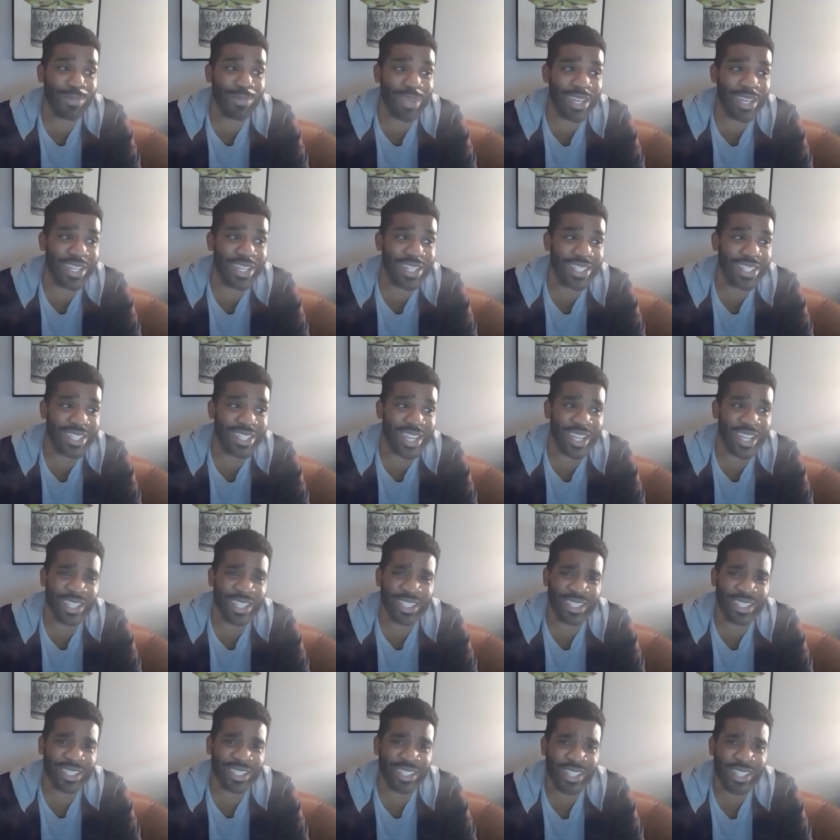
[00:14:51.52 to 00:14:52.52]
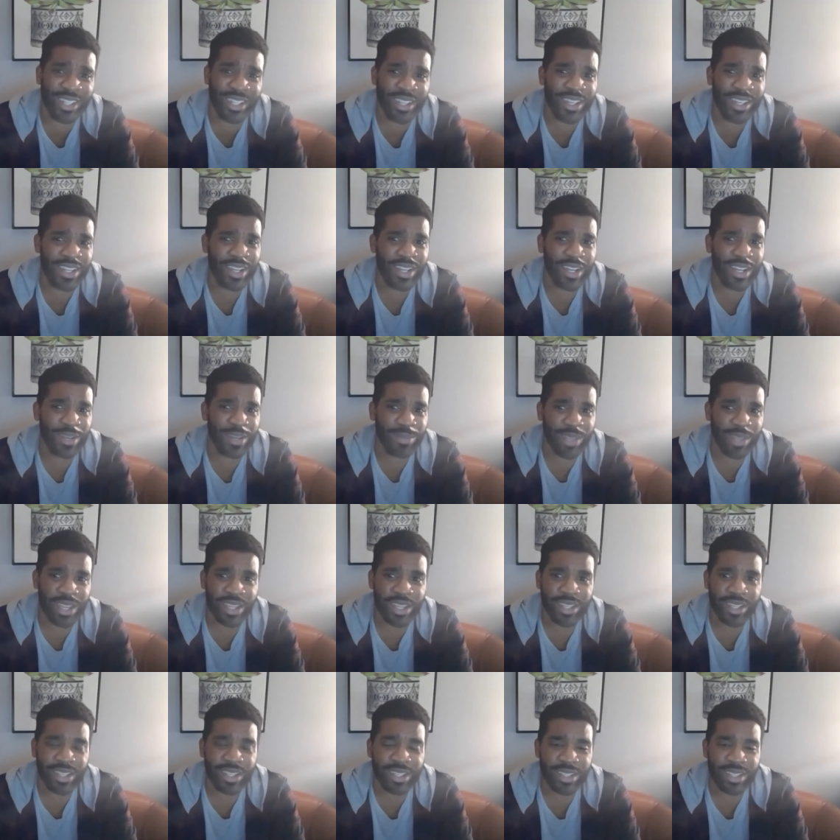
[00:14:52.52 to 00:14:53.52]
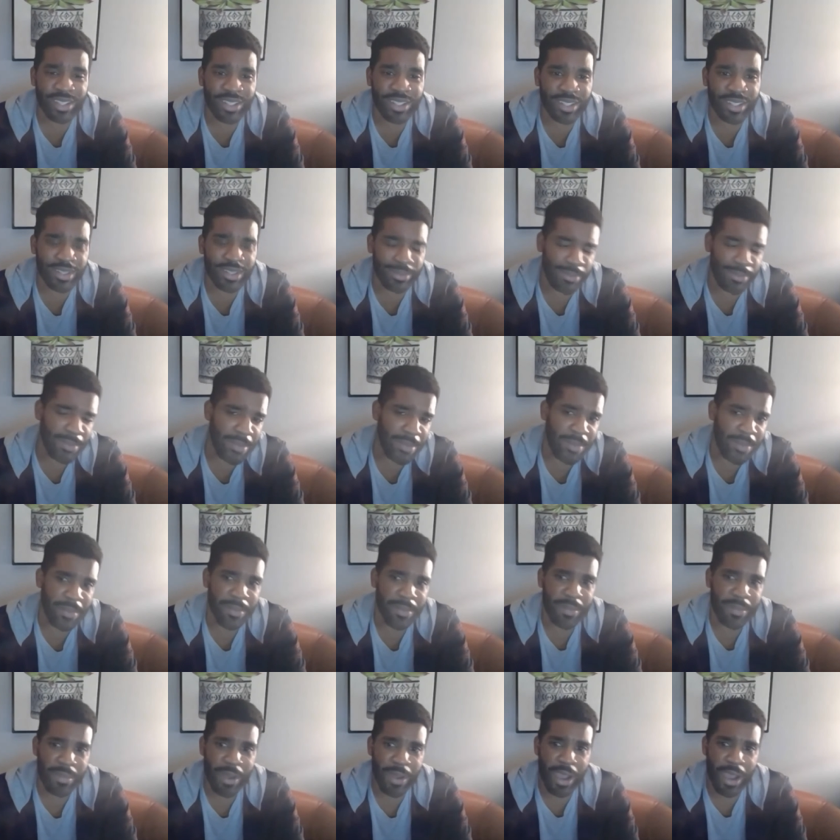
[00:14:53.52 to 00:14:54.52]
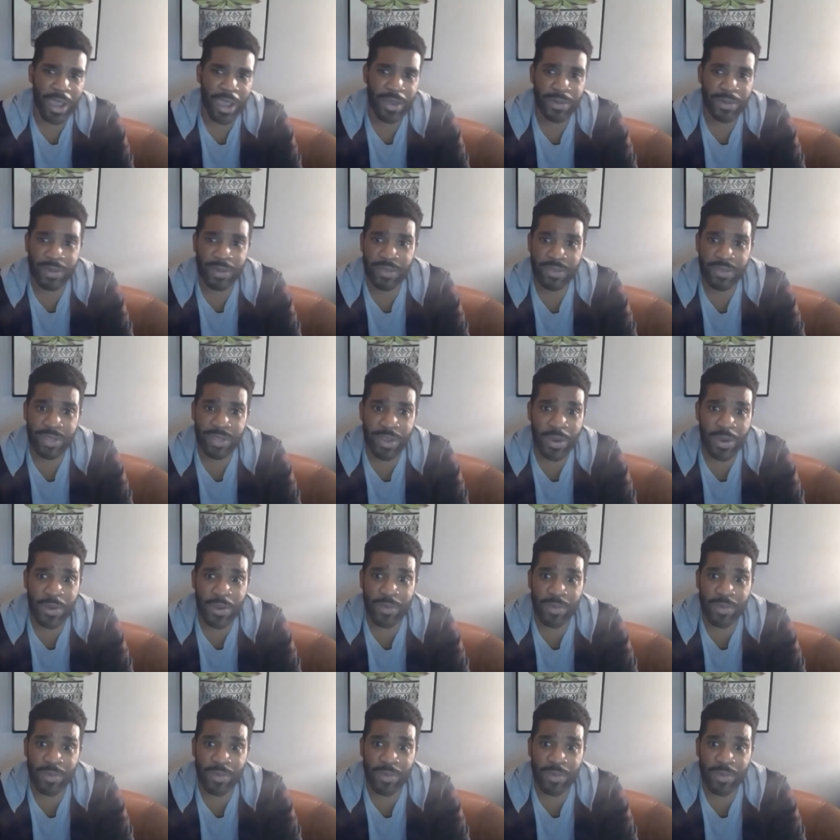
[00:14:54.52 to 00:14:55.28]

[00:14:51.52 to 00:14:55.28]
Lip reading: Megan Thee Stallion. I'm like, I don't even know.